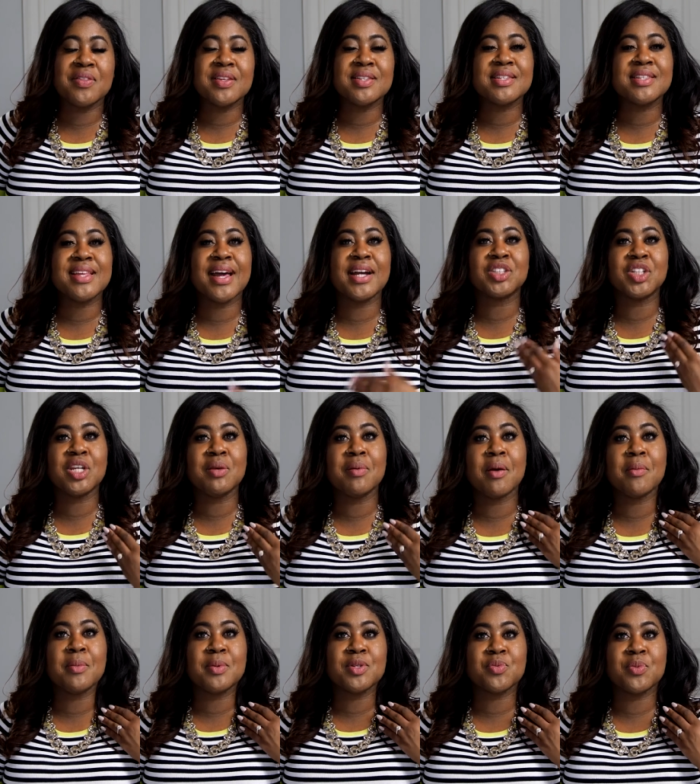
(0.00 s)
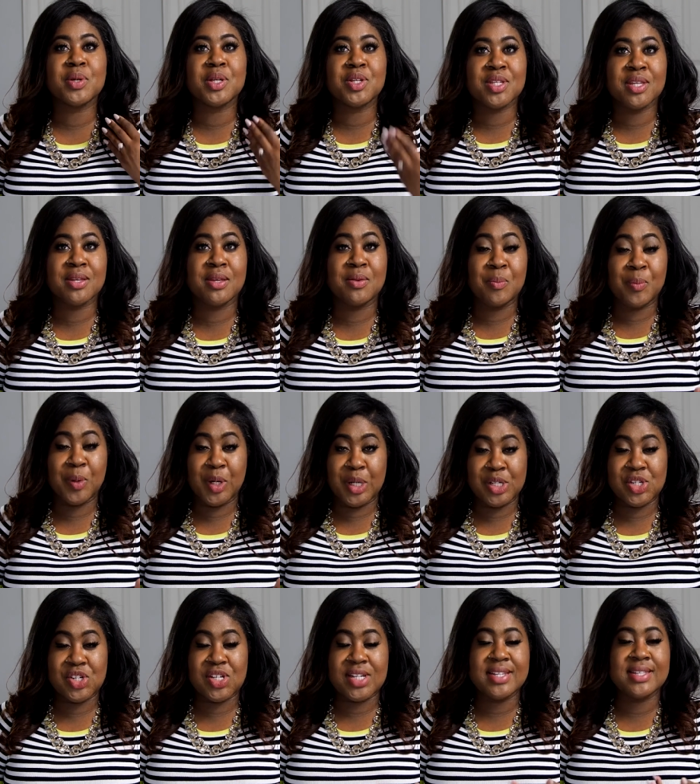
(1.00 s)
This is actually my most recent
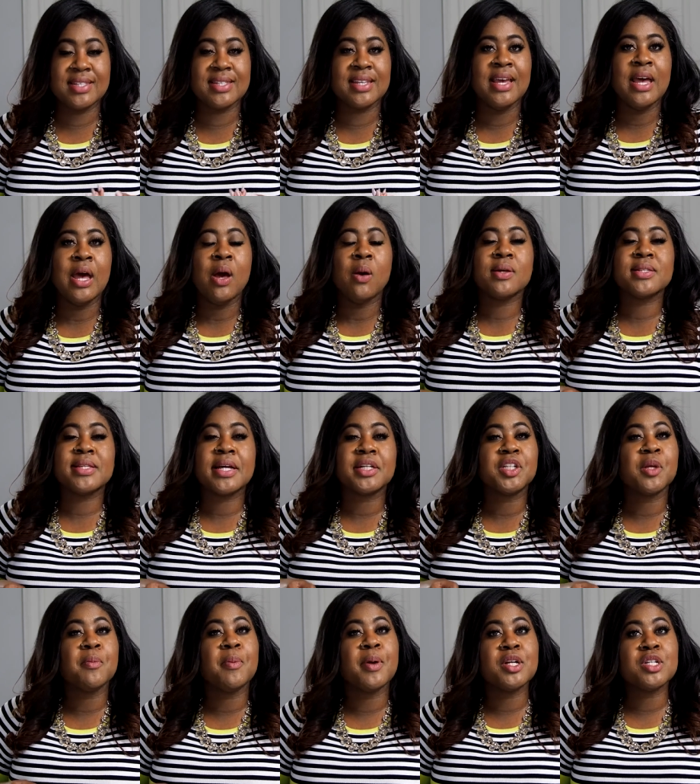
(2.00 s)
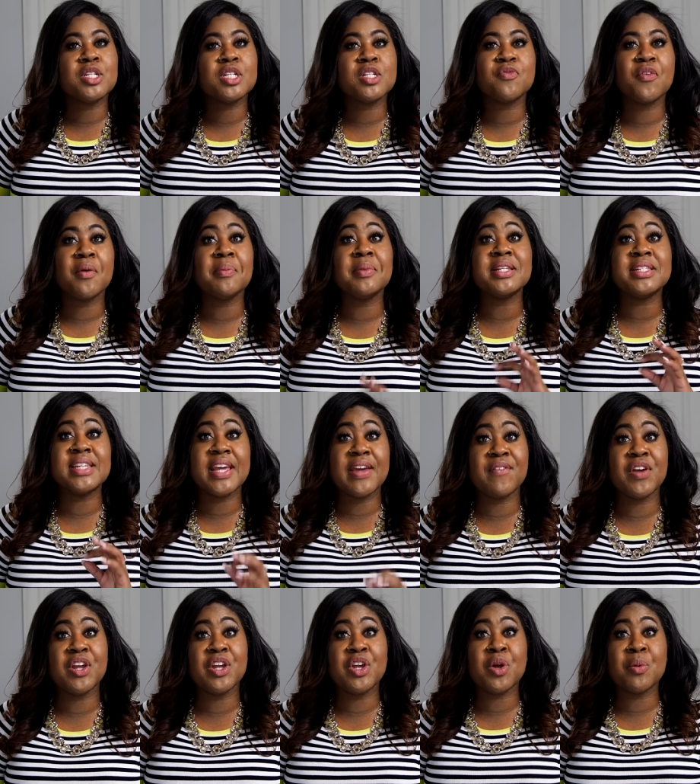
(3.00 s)
purchase. It was actually purchased from the
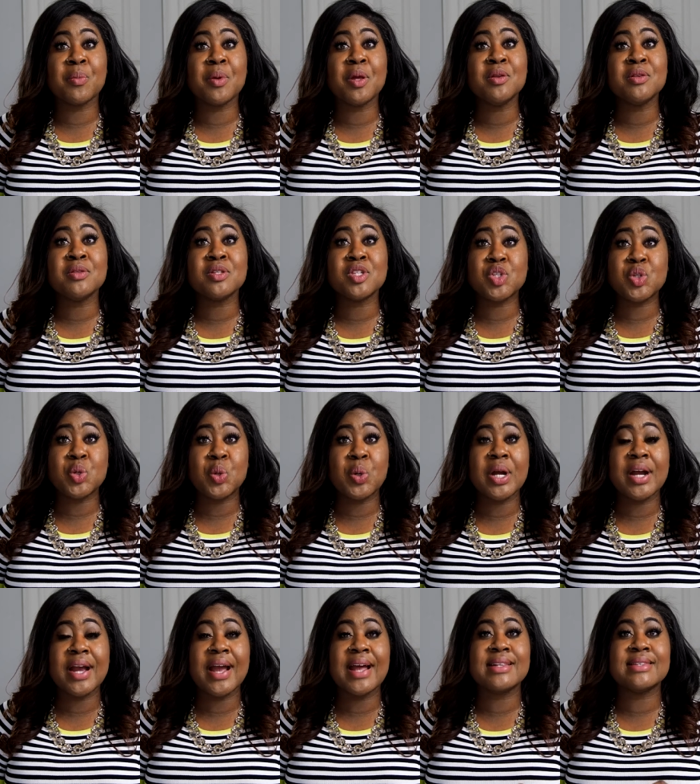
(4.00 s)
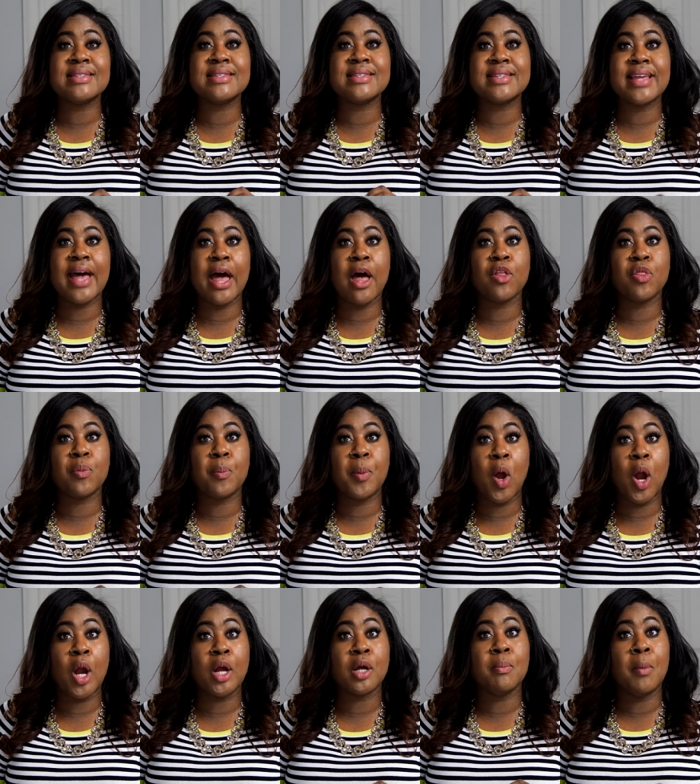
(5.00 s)
David Yurman store in South
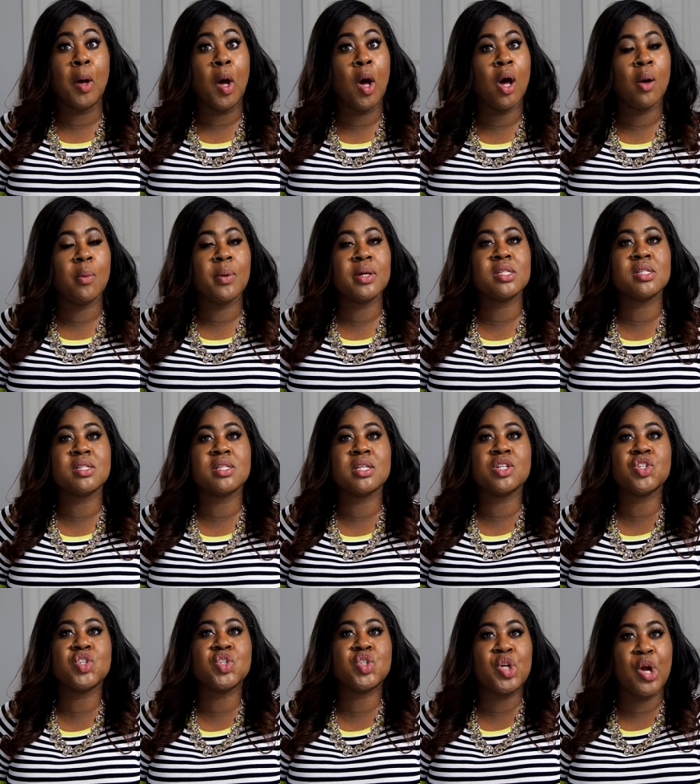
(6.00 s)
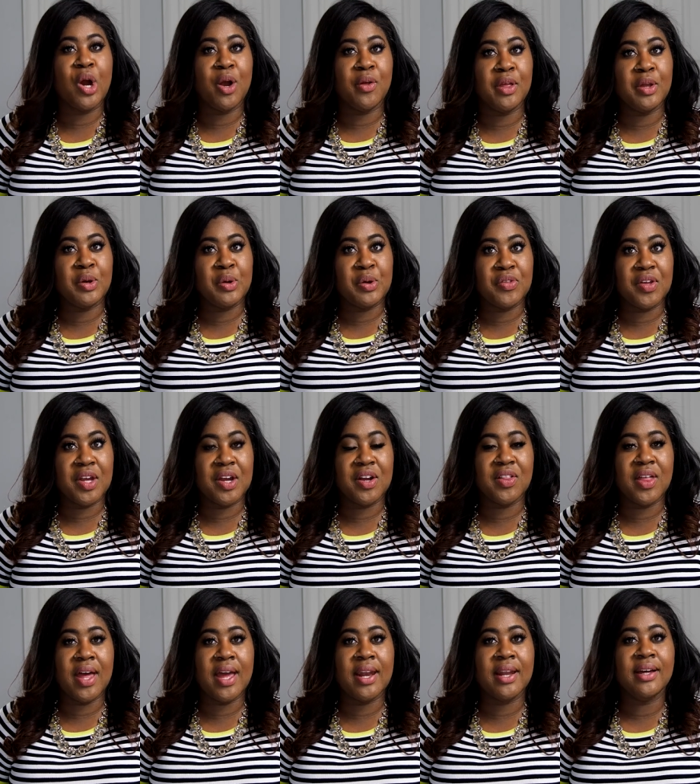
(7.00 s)
Park Mall, which is in Charlotte, North
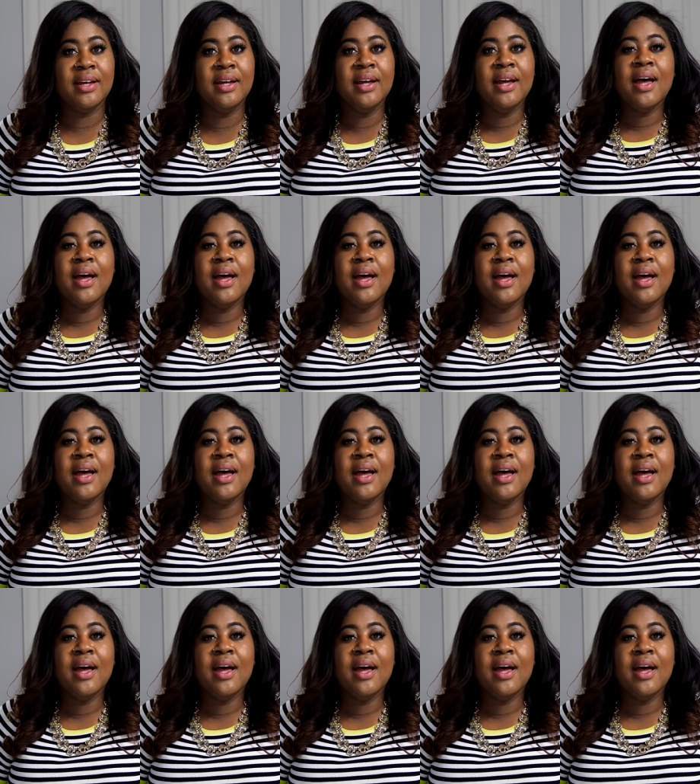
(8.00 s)
Carolina.